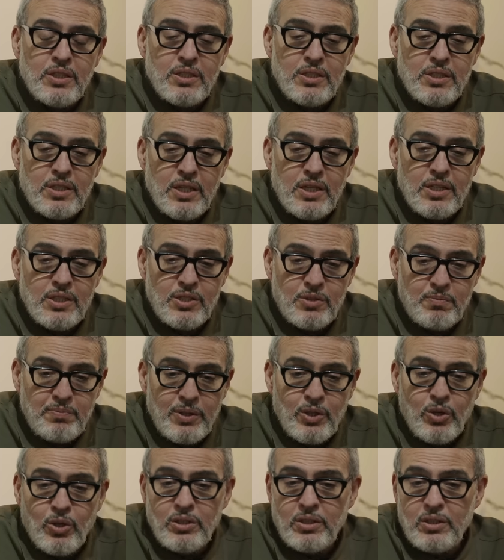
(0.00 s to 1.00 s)
is
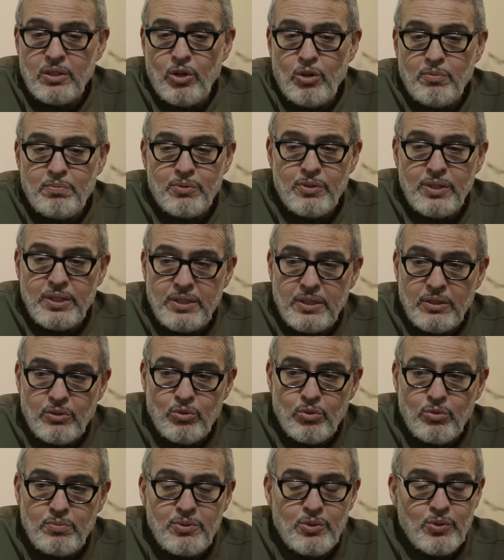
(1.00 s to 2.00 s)
beyond the operating room.